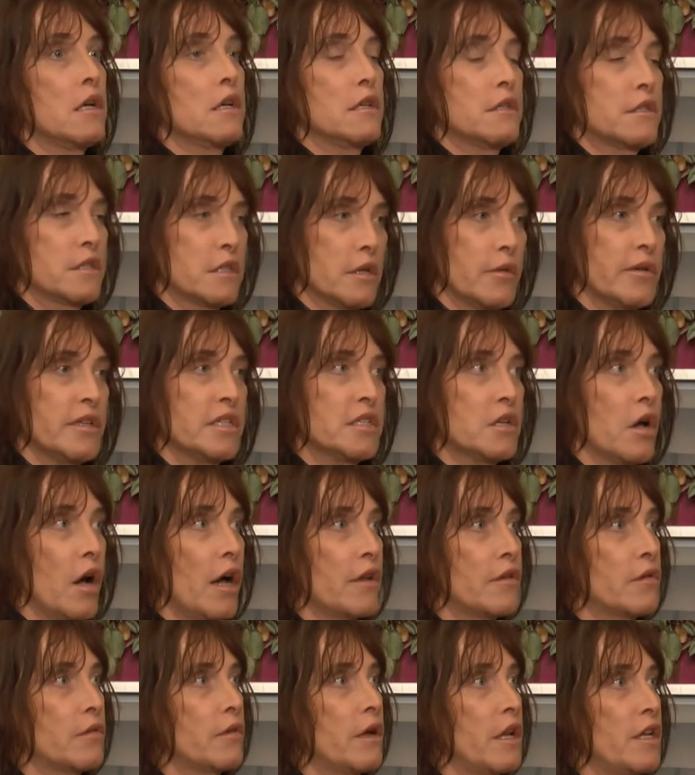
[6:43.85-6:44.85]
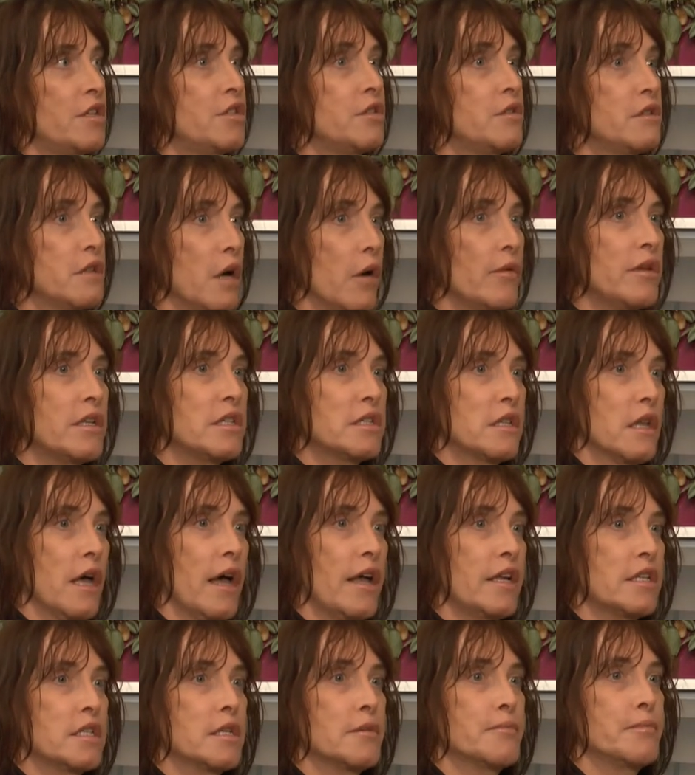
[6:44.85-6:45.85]
suicidal, unless you know what it's
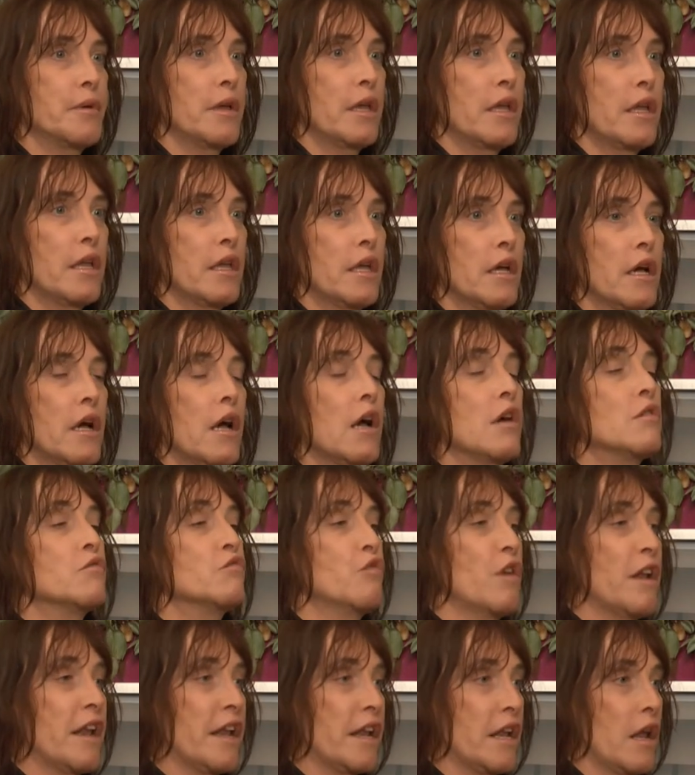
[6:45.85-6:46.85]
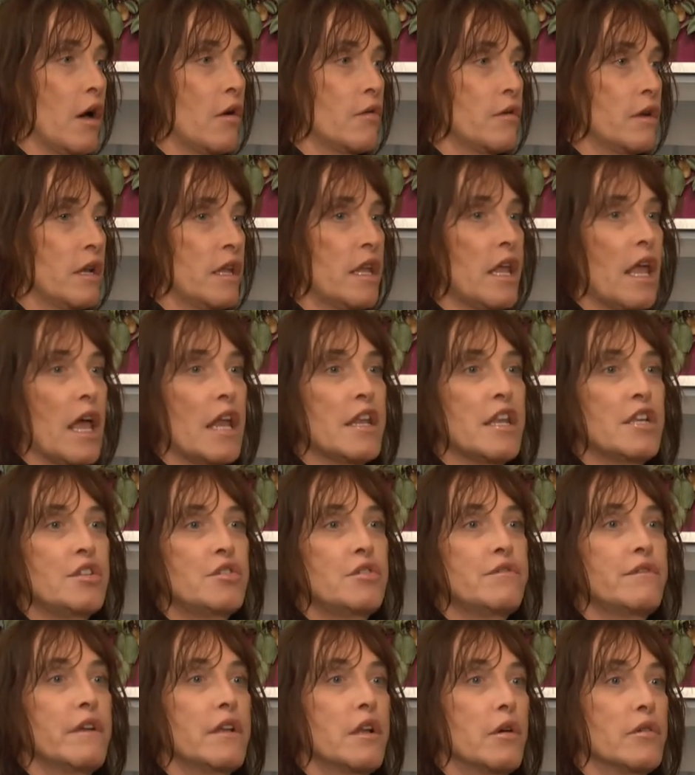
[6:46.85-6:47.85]
like to be really lonely, unless
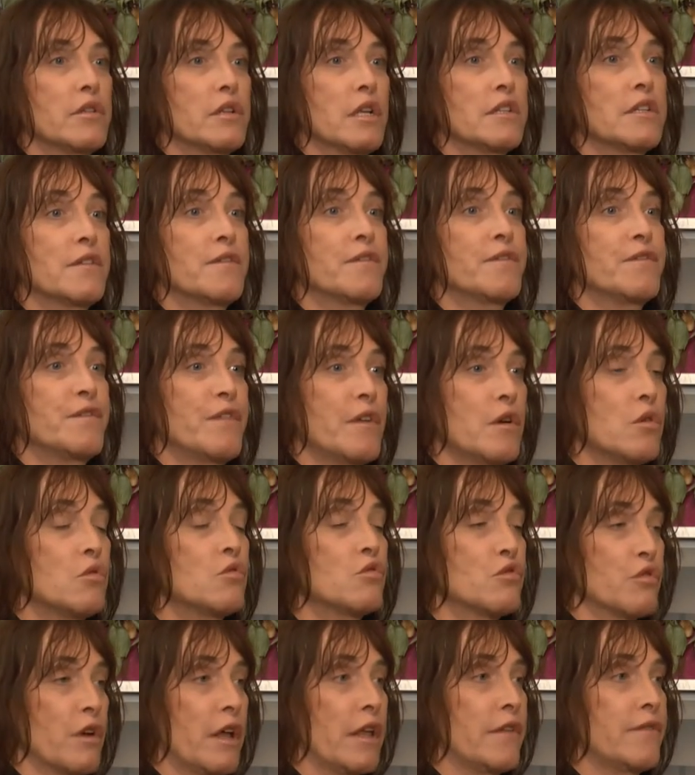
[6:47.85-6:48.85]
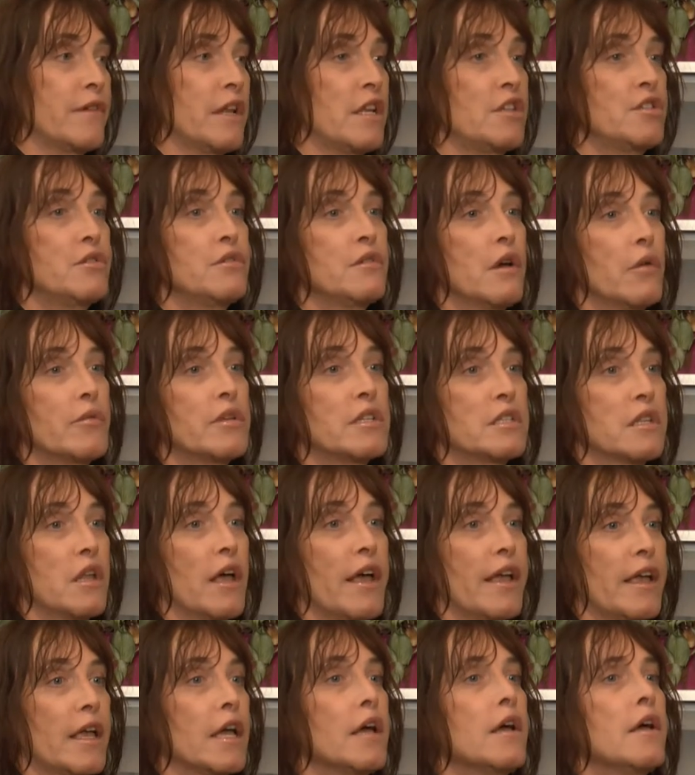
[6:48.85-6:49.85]
you really know what it's like to feel grief, unless you know what it's
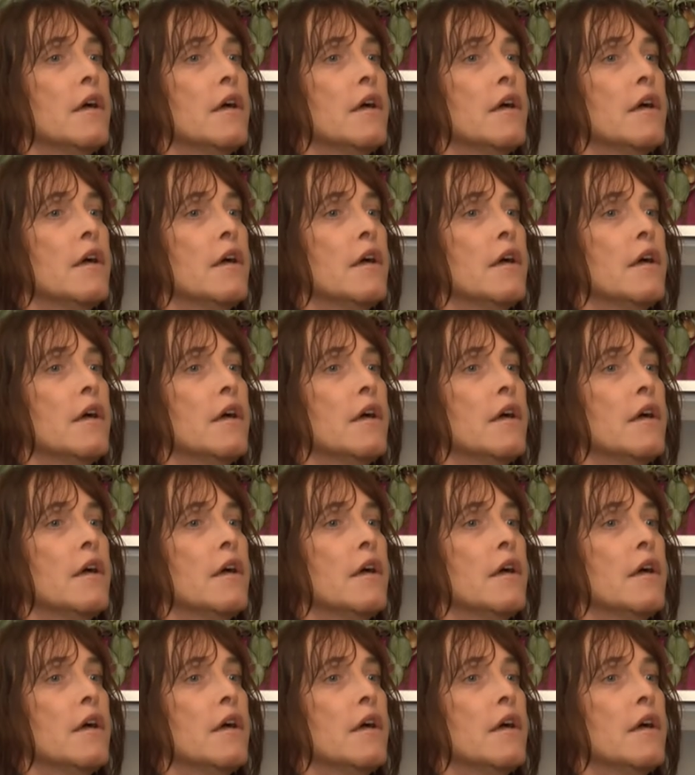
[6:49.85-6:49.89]
like